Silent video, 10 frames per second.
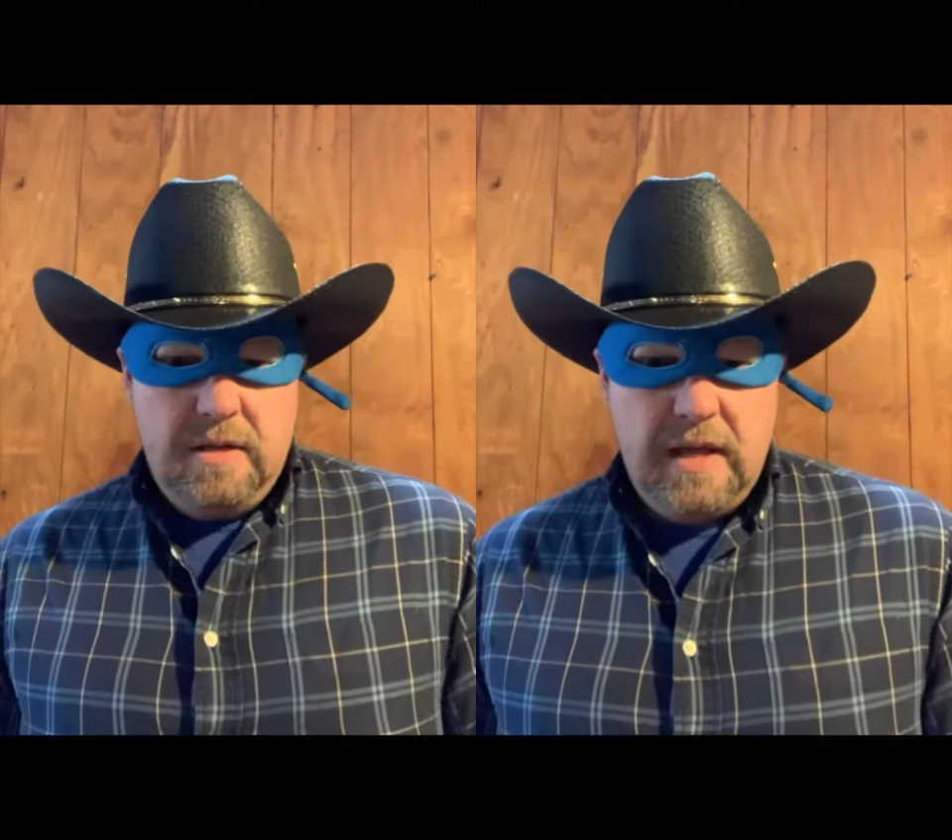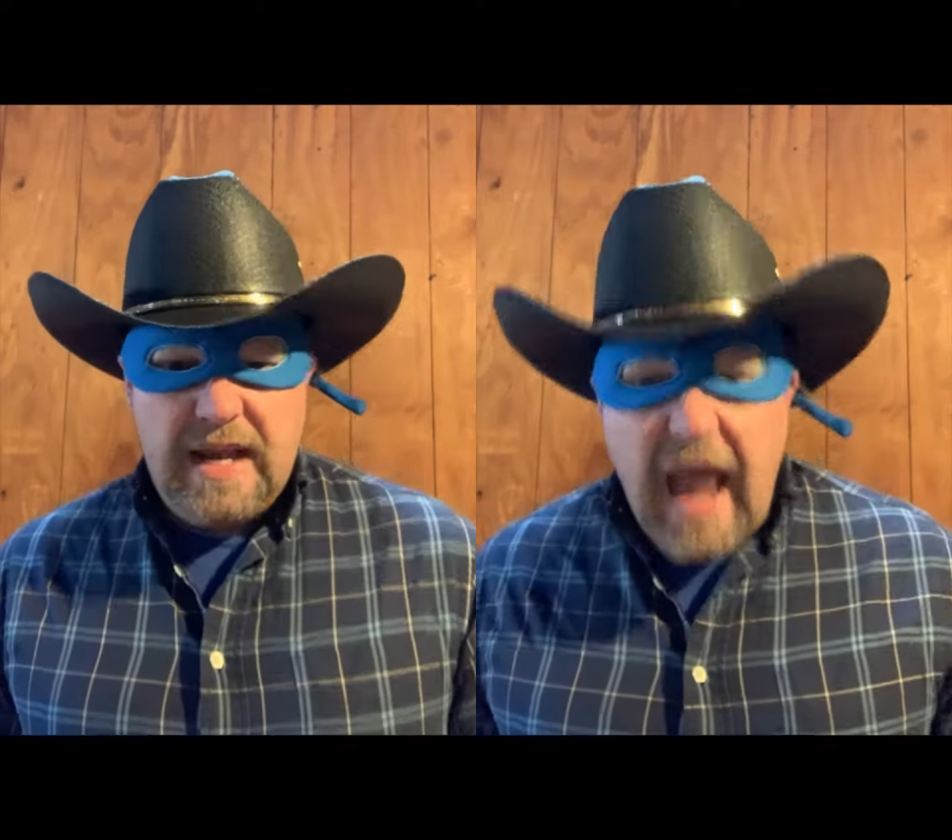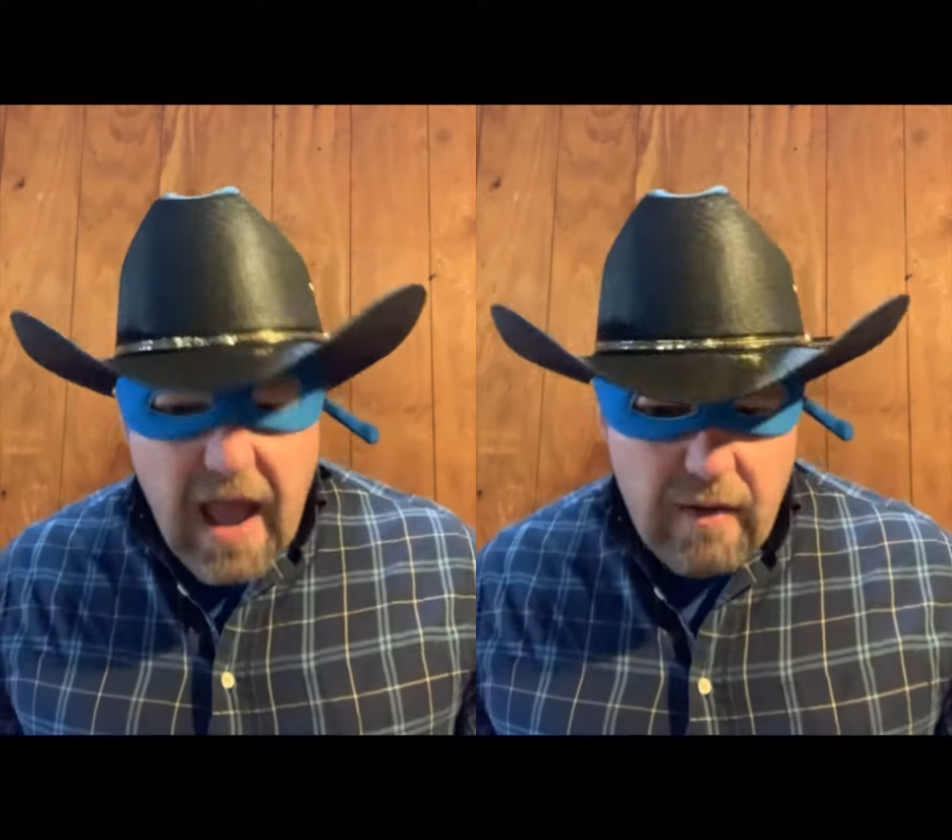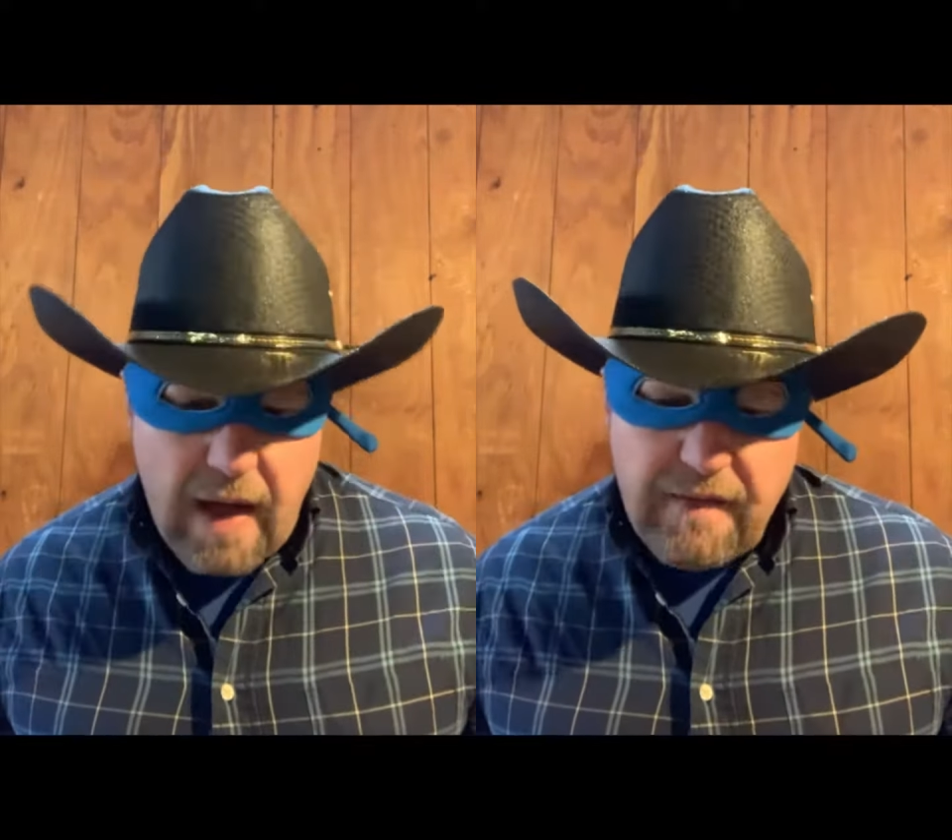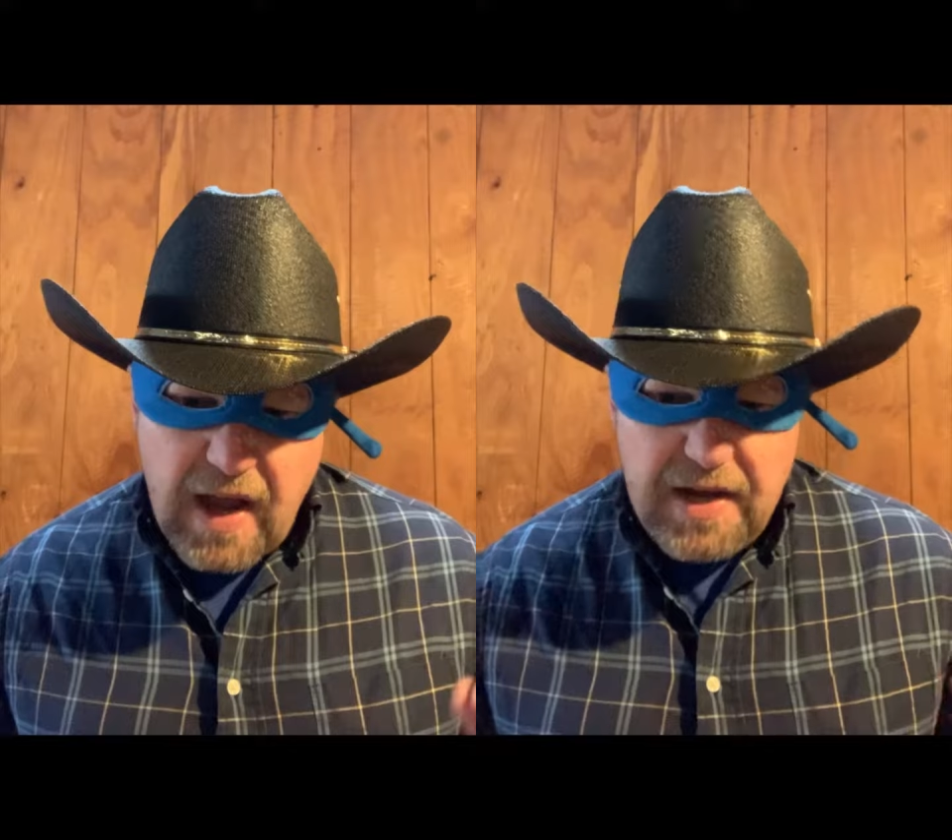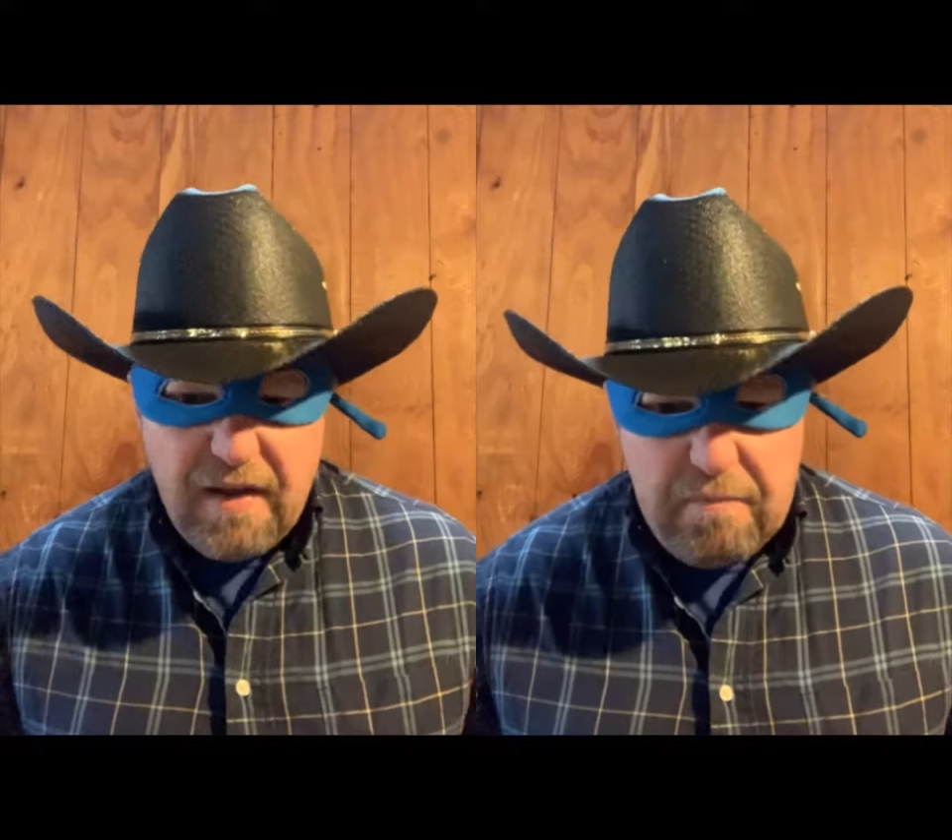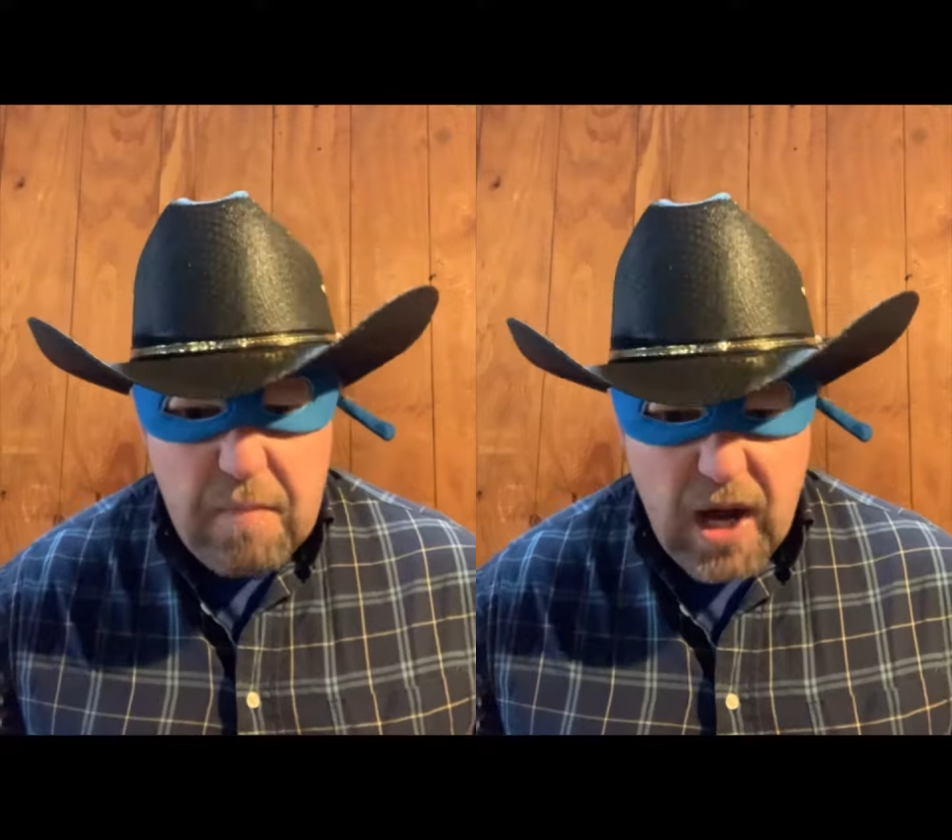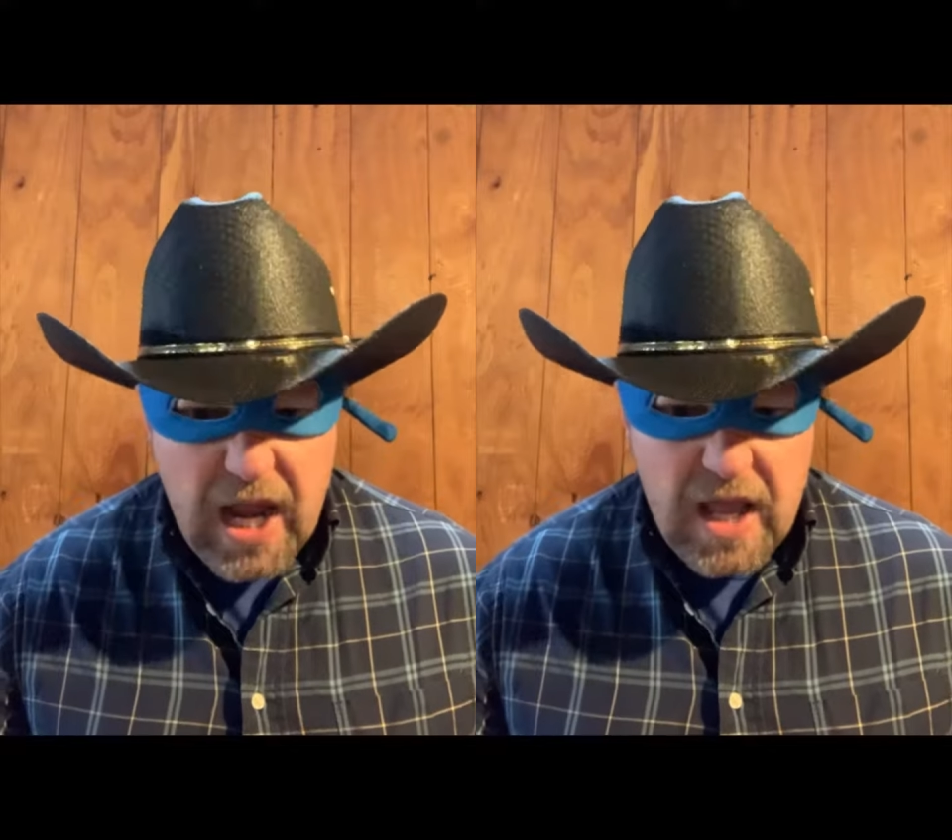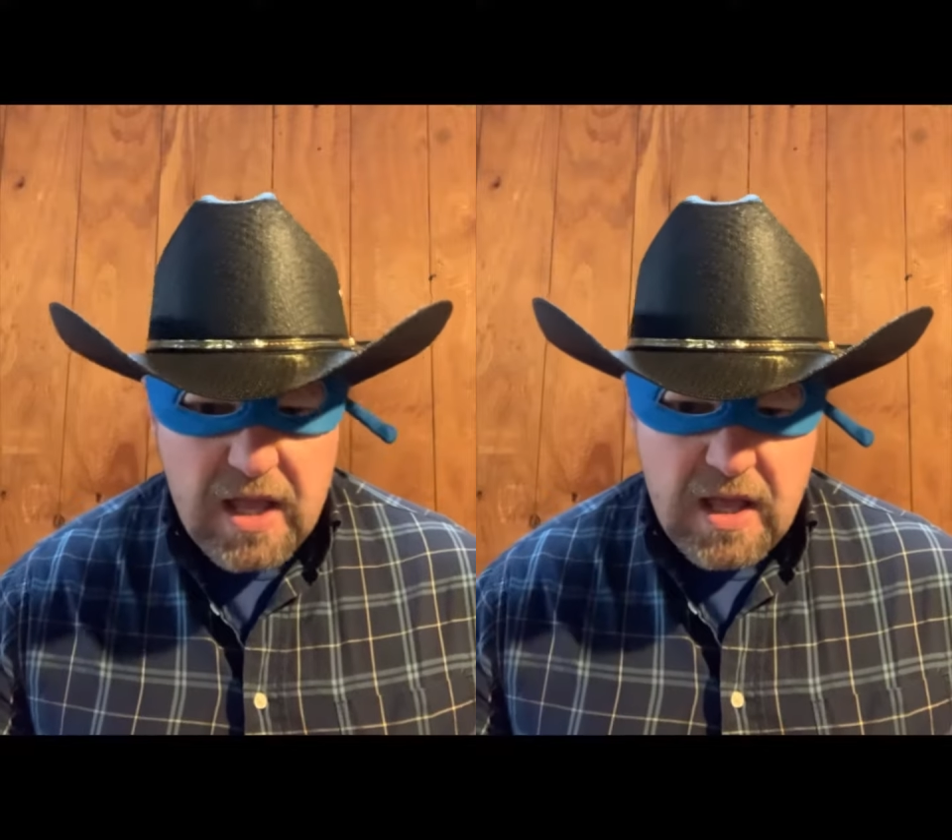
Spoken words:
Now I've got enough money,